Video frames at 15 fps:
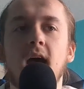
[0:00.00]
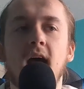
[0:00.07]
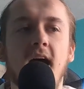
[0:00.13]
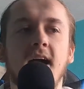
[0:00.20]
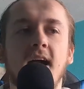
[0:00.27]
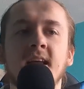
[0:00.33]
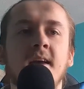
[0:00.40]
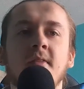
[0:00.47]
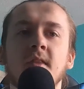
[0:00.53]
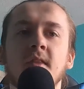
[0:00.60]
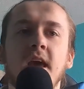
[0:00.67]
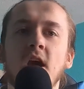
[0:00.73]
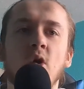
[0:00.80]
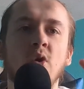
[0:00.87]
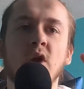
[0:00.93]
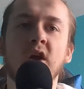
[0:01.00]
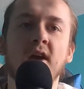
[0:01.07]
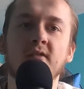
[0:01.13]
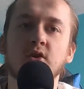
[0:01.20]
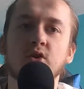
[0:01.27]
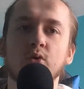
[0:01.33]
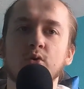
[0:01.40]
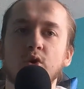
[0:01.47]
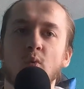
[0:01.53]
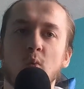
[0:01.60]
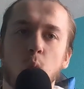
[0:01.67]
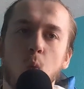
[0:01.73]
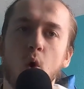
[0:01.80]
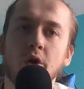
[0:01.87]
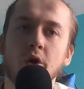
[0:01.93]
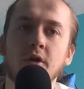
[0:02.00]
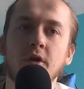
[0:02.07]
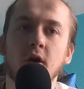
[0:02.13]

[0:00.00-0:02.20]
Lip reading: and yet it only ever shows you one